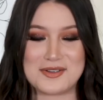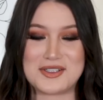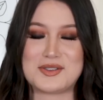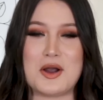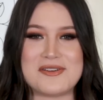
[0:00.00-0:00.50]
was
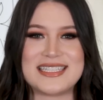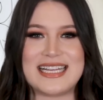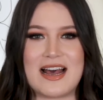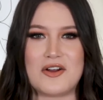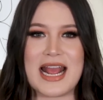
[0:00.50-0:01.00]
just going
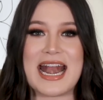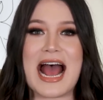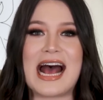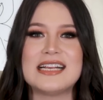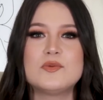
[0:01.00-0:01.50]
down, and
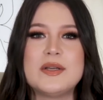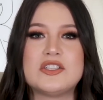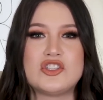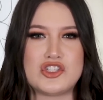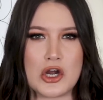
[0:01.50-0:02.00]
as we
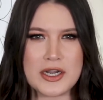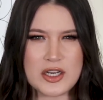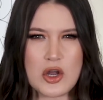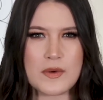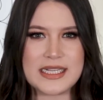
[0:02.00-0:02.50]

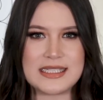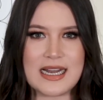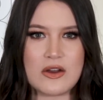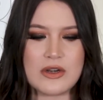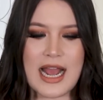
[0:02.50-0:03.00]
started going down,